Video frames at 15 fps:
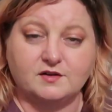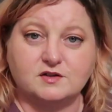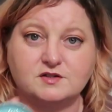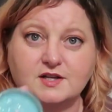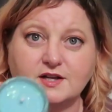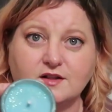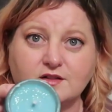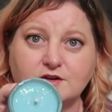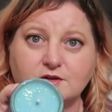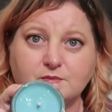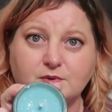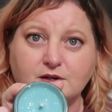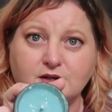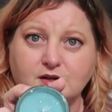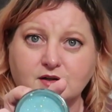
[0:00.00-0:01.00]
there's like a little
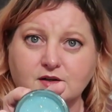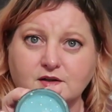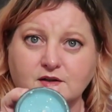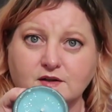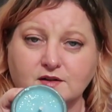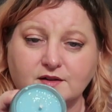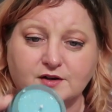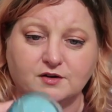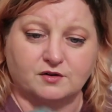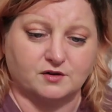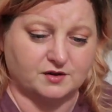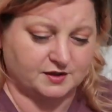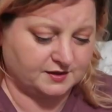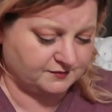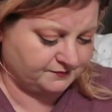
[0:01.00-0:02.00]
bit of glitter
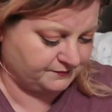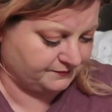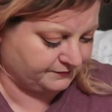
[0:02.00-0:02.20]
on it.